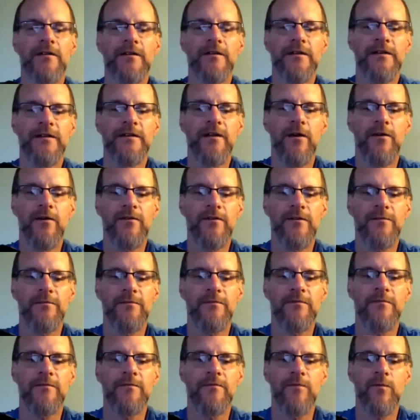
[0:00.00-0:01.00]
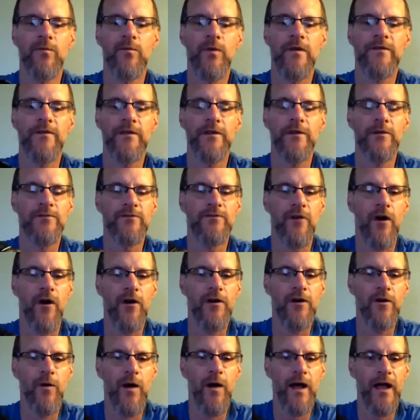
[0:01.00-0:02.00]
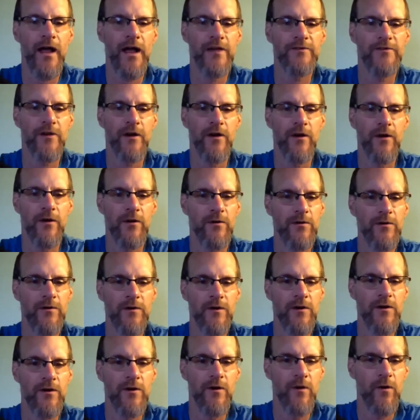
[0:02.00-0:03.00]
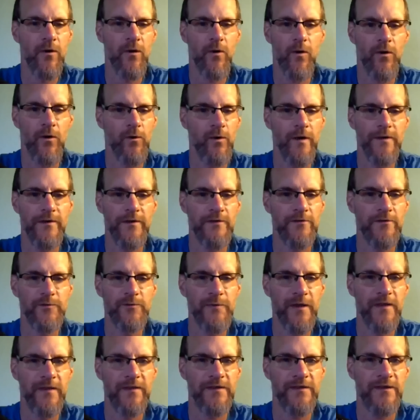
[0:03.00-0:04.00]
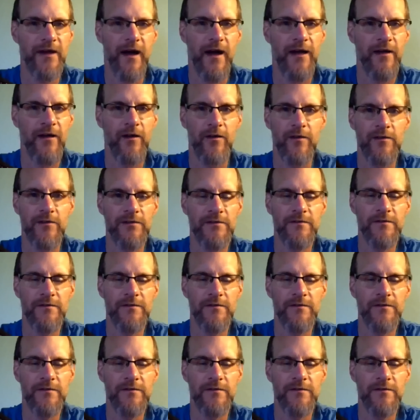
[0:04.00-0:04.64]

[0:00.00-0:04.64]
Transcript: you know, that whether you use auto ISO or whether you spin the dial